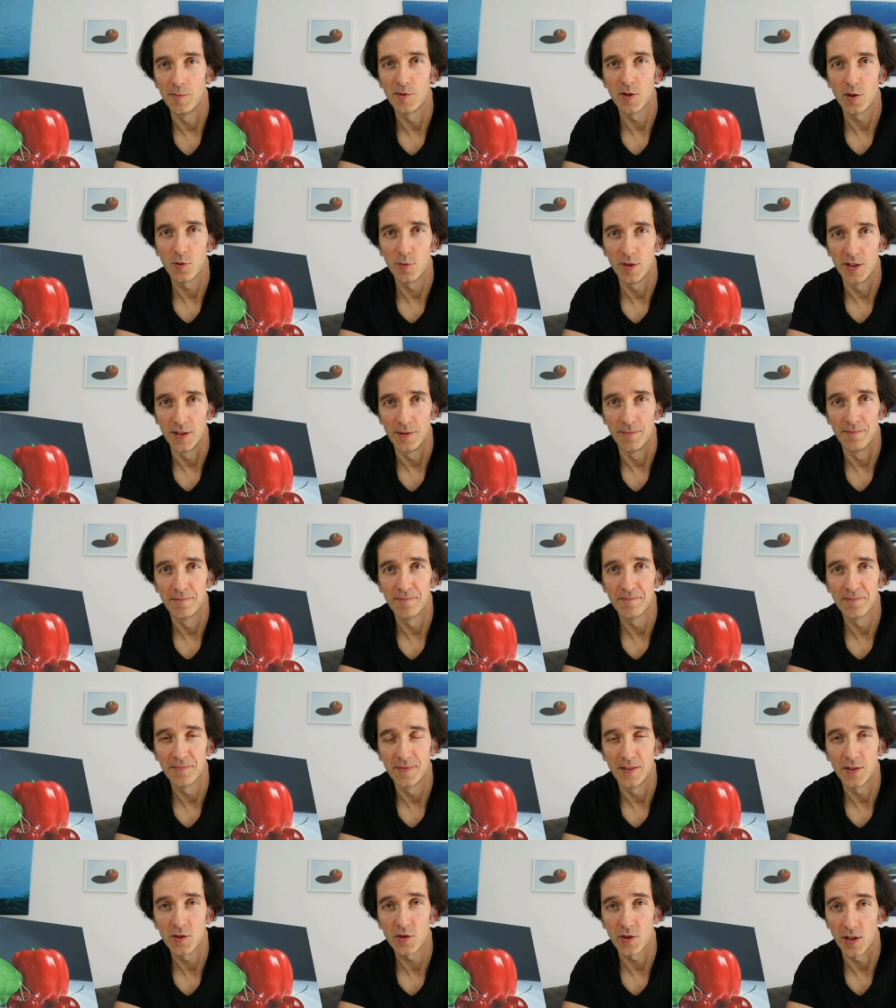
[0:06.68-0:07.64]
I'm Toby.
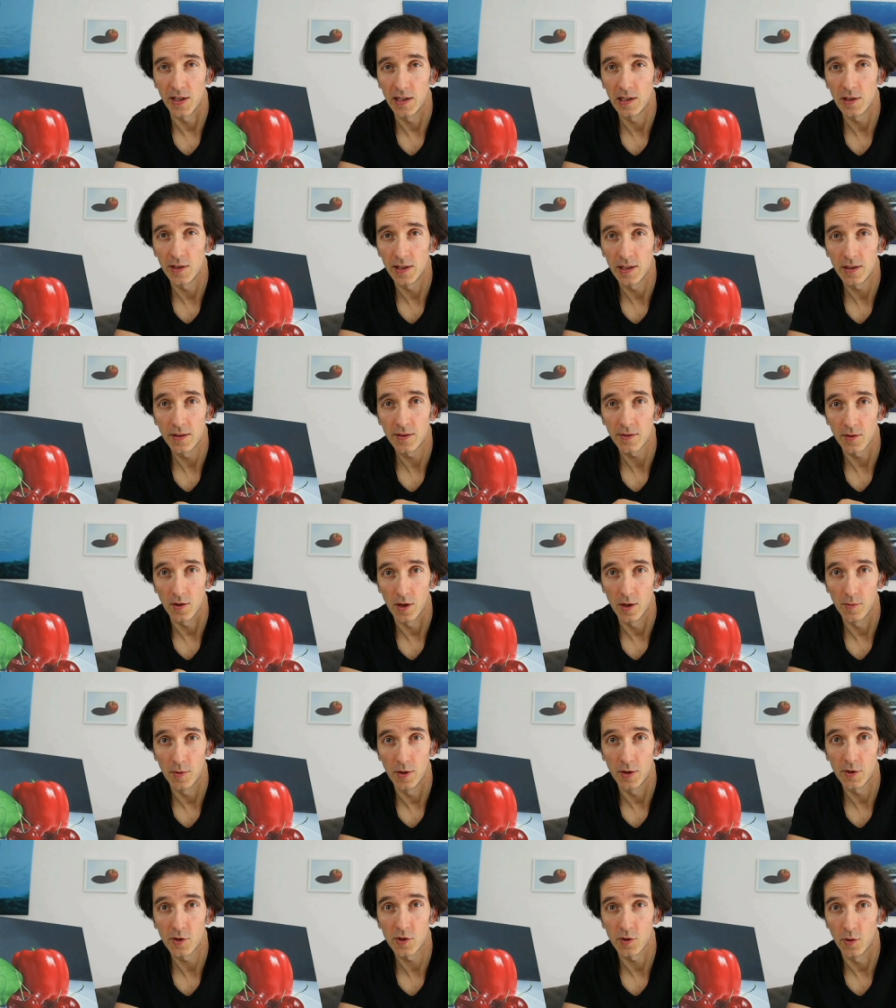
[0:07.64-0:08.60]
This channel here is
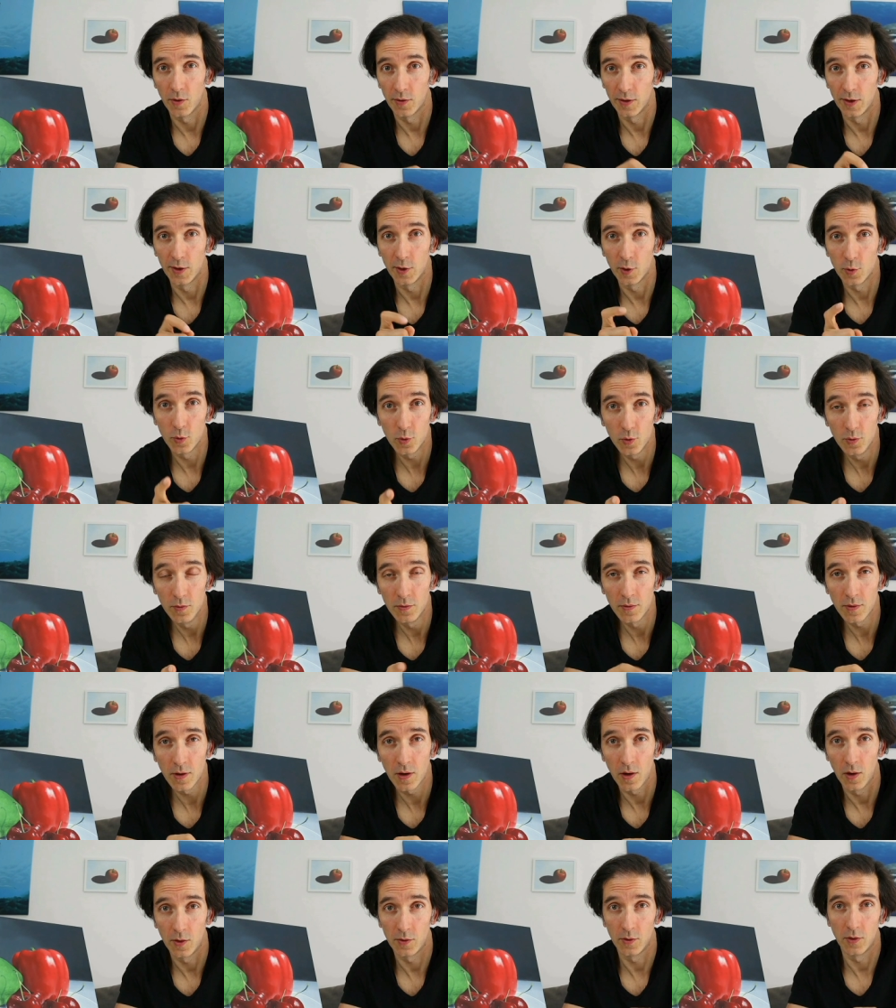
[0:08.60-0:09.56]
all about showing
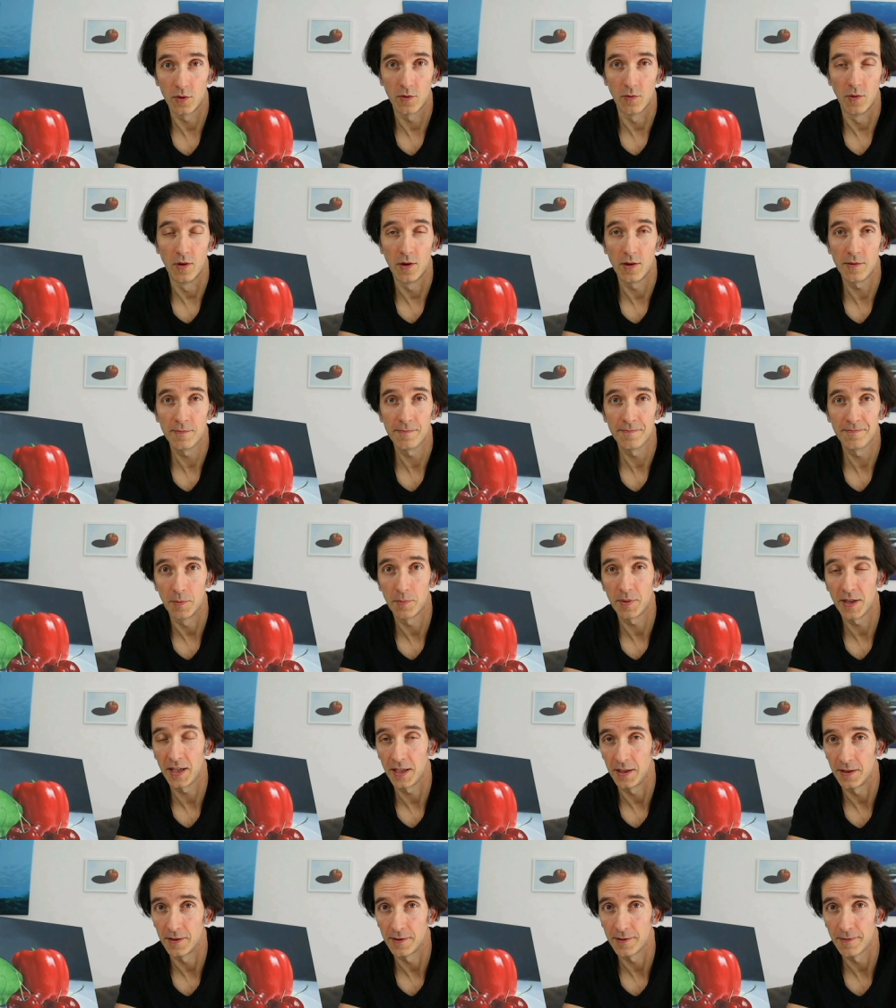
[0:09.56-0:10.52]
you how to draw
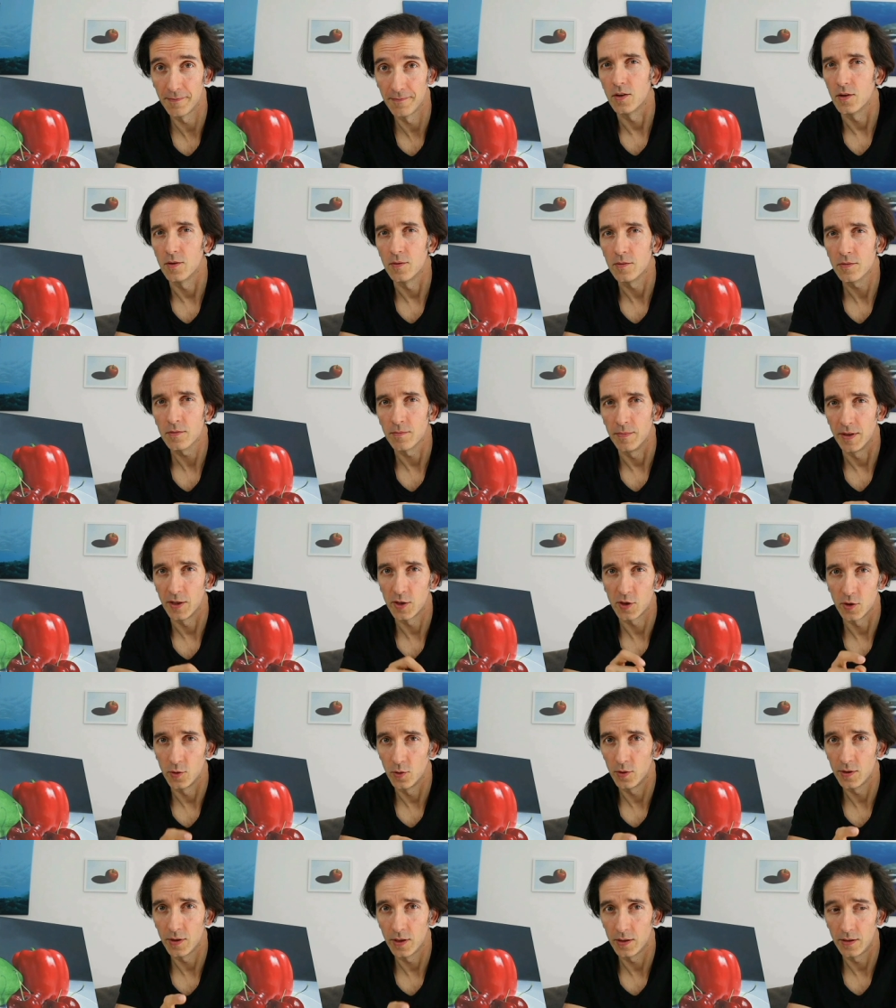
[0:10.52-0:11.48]
and paint. So
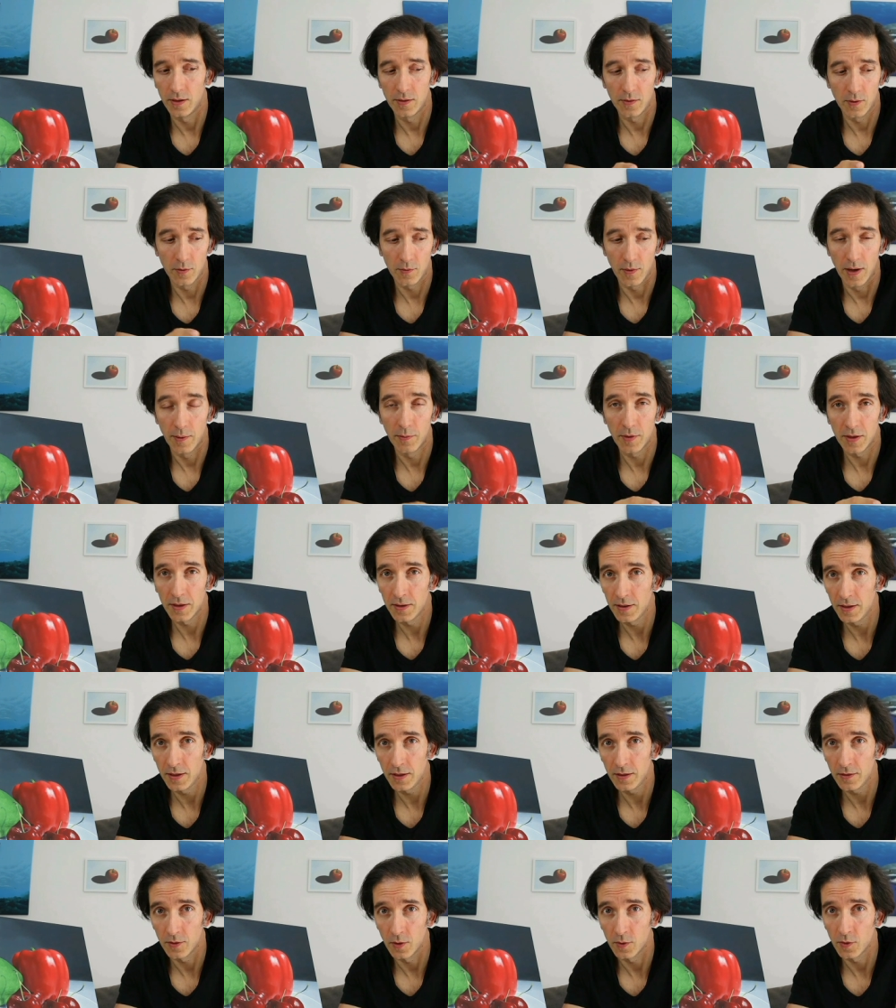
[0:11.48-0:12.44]
make sure you hit the subscribe
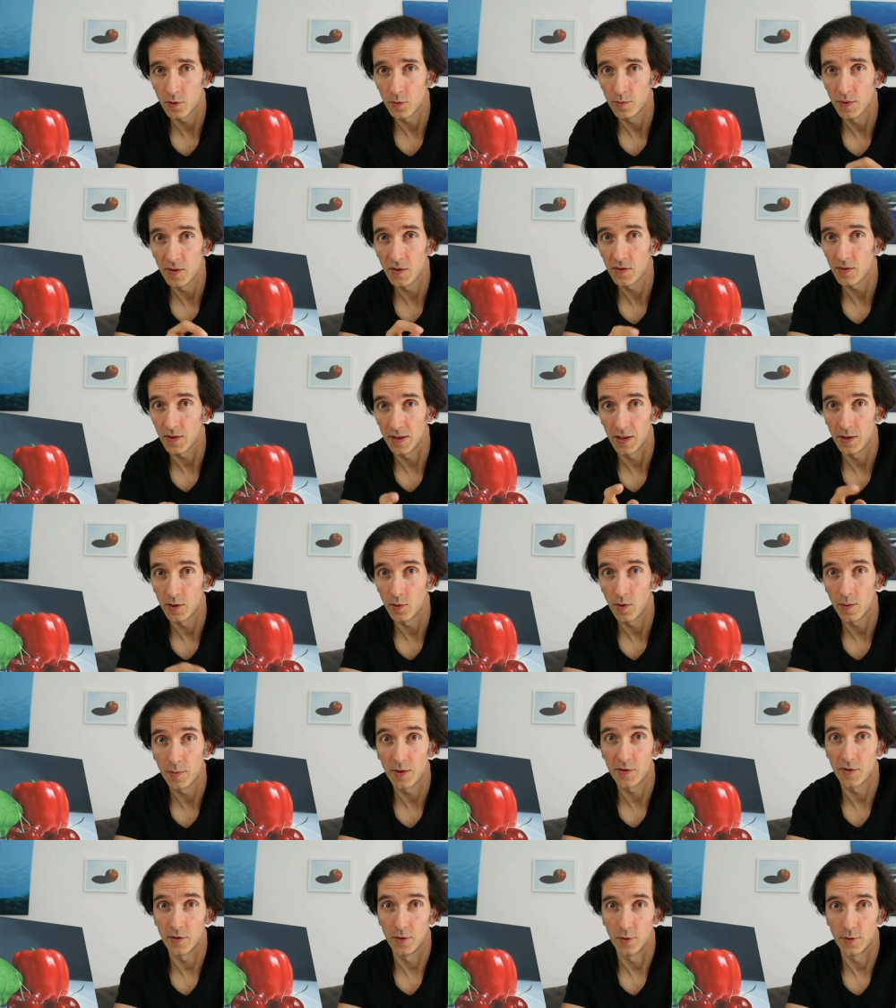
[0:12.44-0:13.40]
button here not to miss any
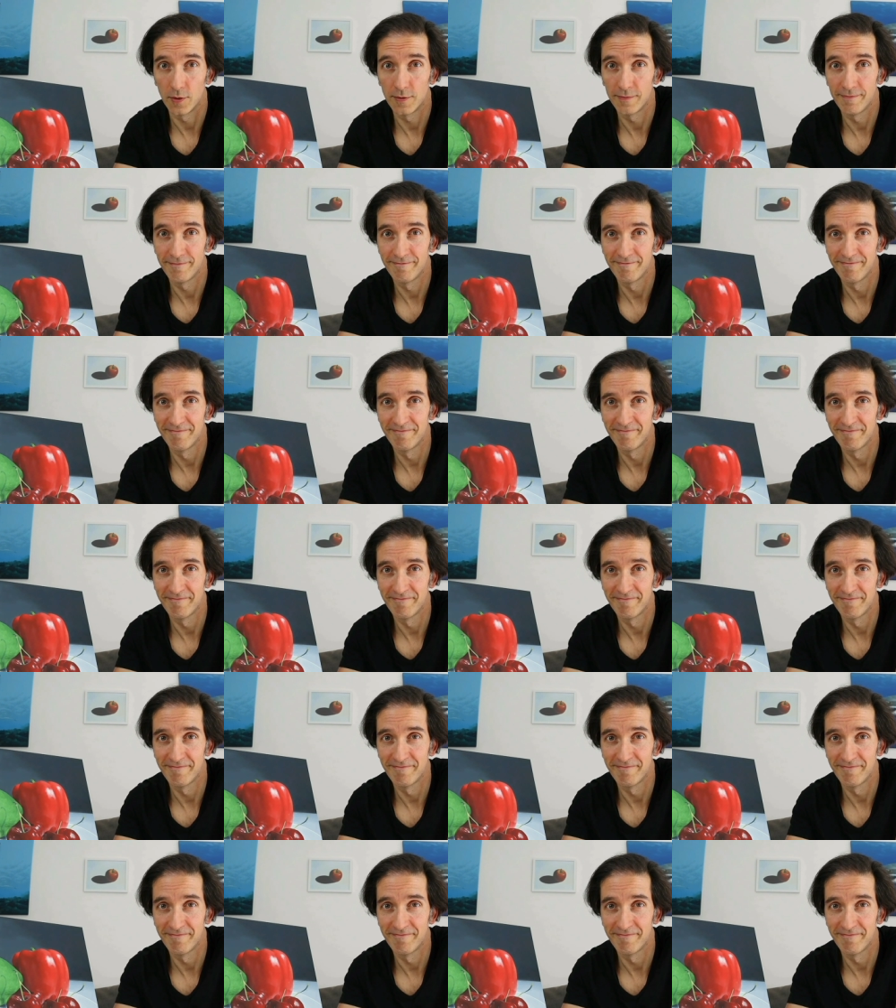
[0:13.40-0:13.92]
new episode.